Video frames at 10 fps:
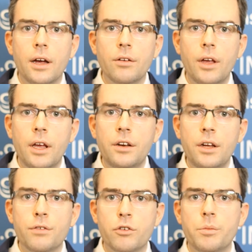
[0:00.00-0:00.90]

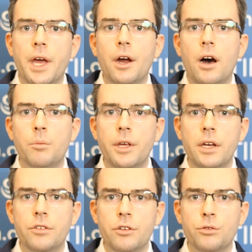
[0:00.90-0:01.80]
India from then on
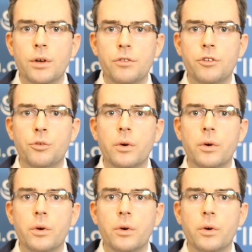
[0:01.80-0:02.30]
begins to drift into